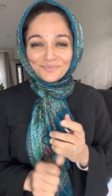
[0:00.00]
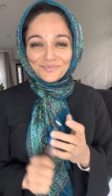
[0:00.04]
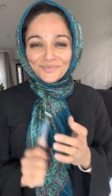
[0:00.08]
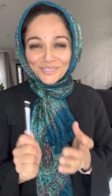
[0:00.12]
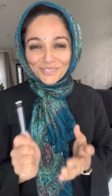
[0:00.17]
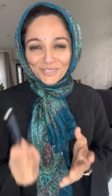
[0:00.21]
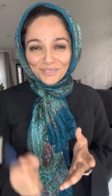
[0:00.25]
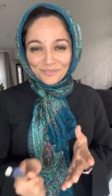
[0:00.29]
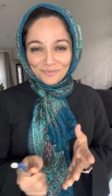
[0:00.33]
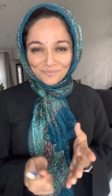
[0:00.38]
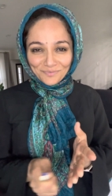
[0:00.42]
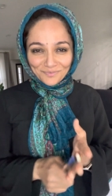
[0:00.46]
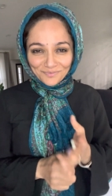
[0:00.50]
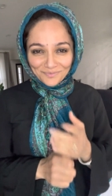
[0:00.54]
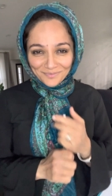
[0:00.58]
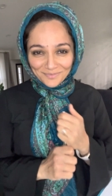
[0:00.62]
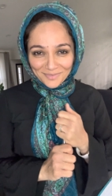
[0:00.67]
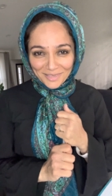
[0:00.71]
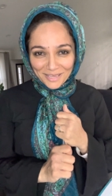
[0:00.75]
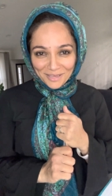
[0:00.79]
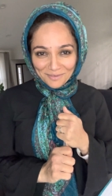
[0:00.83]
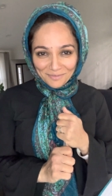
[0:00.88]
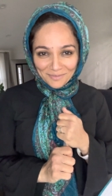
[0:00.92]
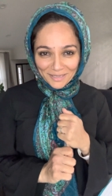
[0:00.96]
So
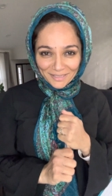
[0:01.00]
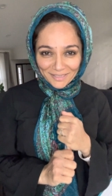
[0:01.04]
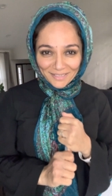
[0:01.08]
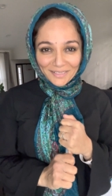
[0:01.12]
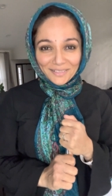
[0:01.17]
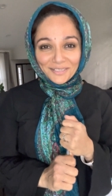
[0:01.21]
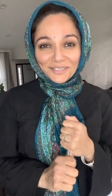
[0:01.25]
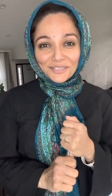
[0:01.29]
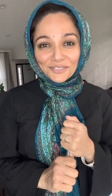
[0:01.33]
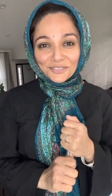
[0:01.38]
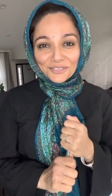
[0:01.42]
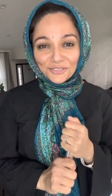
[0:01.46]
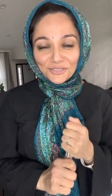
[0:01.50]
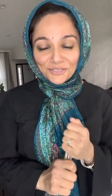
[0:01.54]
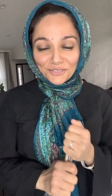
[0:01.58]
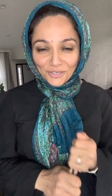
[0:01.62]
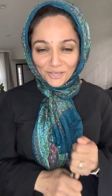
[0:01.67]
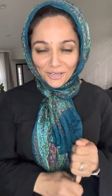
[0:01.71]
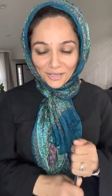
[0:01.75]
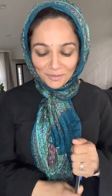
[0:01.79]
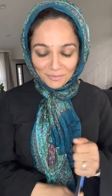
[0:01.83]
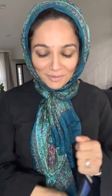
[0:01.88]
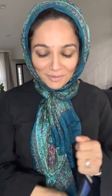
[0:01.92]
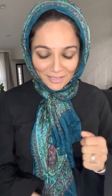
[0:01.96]
I'm here to
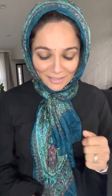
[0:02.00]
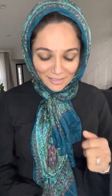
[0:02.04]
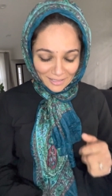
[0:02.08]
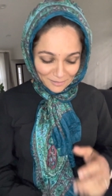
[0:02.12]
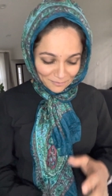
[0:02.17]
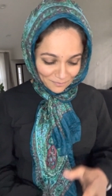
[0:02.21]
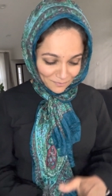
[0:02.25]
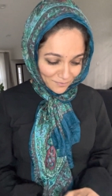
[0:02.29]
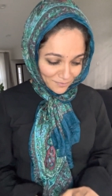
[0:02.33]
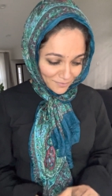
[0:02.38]
talk about that.